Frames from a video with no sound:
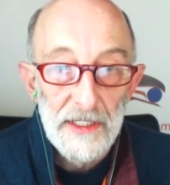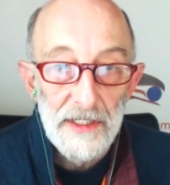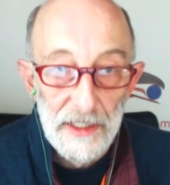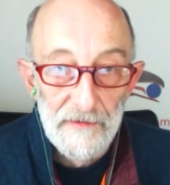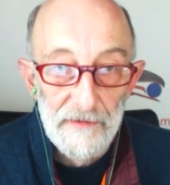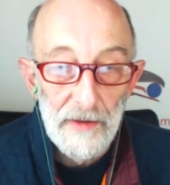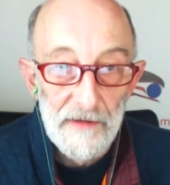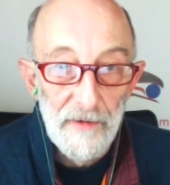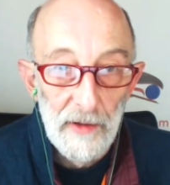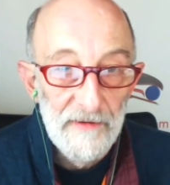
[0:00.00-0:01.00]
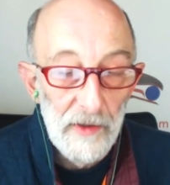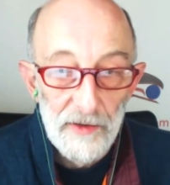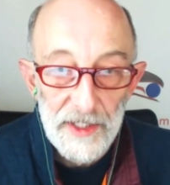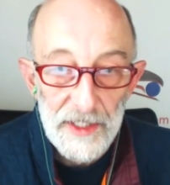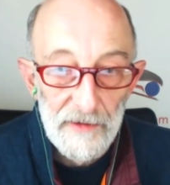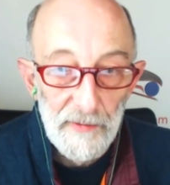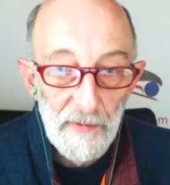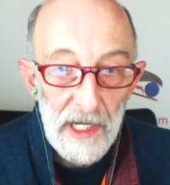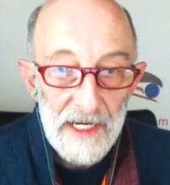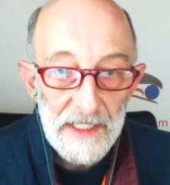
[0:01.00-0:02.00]
silver in the form of old silver
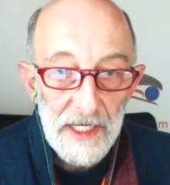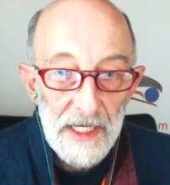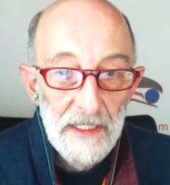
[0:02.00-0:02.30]
plate,